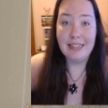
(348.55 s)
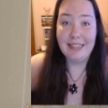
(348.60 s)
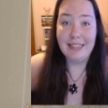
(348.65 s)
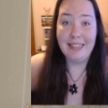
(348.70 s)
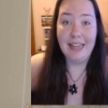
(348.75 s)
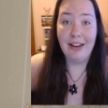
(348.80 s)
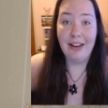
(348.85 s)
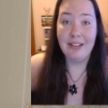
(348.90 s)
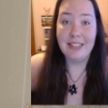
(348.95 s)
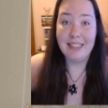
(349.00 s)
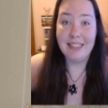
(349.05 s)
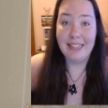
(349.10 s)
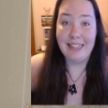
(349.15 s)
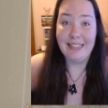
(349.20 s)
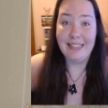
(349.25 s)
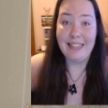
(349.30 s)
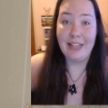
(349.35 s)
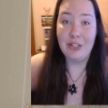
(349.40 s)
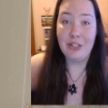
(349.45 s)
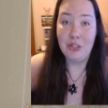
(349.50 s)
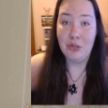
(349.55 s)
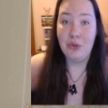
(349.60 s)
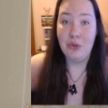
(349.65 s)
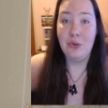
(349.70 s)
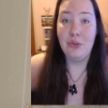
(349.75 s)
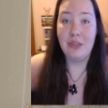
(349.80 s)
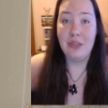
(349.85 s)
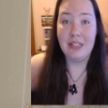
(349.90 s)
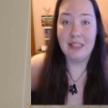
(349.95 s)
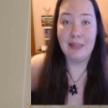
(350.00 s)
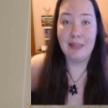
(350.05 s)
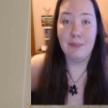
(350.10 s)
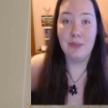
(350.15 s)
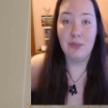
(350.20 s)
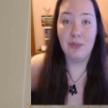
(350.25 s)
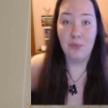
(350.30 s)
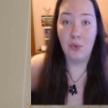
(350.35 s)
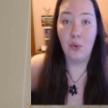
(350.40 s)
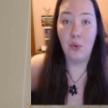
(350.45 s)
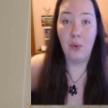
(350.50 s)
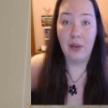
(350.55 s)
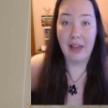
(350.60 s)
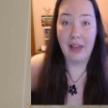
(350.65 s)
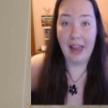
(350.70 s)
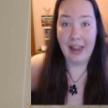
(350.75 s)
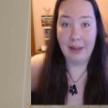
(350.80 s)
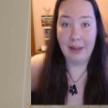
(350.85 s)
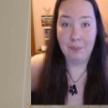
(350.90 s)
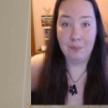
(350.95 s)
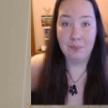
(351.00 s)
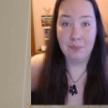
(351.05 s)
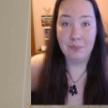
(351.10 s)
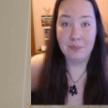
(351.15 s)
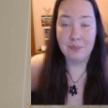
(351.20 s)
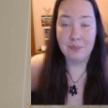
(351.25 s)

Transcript: DLCs to The Sims 4 game,